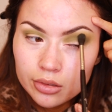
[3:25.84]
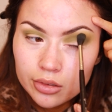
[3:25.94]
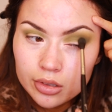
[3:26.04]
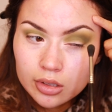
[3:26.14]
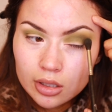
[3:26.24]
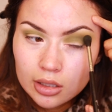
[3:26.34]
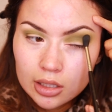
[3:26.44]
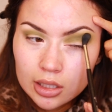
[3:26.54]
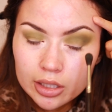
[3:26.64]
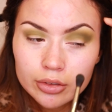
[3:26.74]
just to
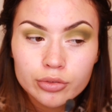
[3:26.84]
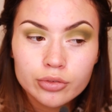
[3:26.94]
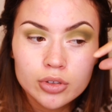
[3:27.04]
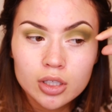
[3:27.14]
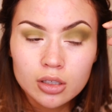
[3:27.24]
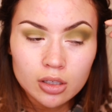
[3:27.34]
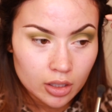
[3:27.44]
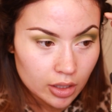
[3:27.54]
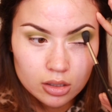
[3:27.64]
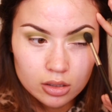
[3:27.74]
lift,
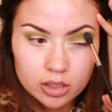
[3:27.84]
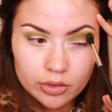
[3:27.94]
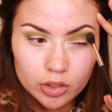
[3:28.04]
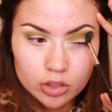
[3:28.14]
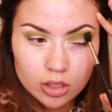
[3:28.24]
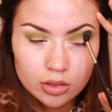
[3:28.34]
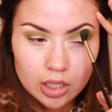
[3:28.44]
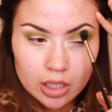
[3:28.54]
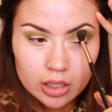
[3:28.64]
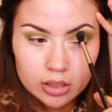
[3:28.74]
because if you don't
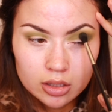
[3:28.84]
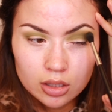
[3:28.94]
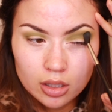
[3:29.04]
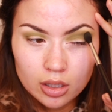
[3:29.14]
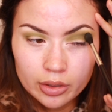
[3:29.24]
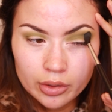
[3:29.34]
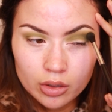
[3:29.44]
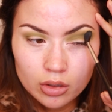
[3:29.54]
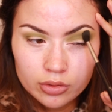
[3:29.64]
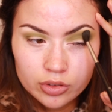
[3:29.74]
add
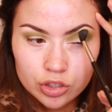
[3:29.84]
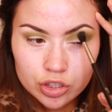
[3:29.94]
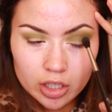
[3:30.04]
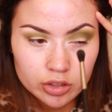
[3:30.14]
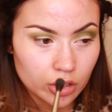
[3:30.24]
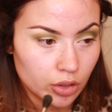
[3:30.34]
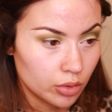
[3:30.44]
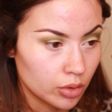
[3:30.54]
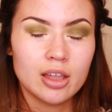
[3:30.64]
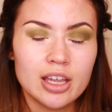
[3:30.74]
enough
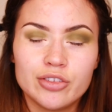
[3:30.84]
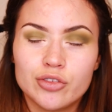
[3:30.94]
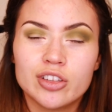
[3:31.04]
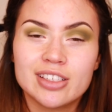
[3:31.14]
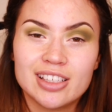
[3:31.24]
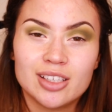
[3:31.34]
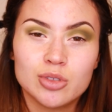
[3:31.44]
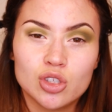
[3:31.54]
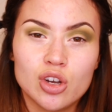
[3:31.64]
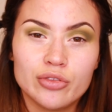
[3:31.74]
shadow, if you've got the same
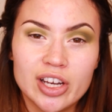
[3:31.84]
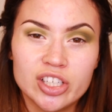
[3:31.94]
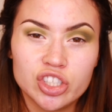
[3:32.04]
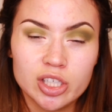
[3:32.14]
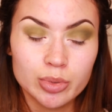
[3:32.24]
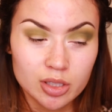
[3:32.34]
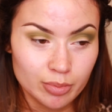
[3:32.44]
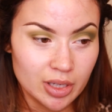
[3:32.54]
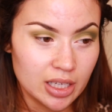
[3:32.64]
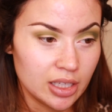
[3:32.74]
sort of eye shape as
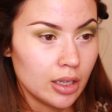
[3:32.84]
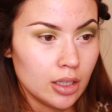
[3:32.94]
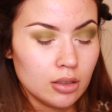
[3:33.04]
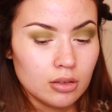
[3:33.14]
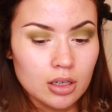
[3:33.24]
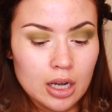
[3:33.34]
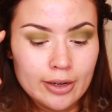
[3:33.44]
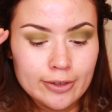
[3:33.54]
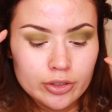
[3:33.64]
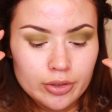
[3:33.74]
me, it'll
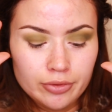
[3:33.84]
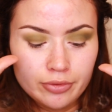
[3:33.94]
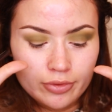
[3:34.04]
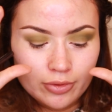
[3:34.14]
kind of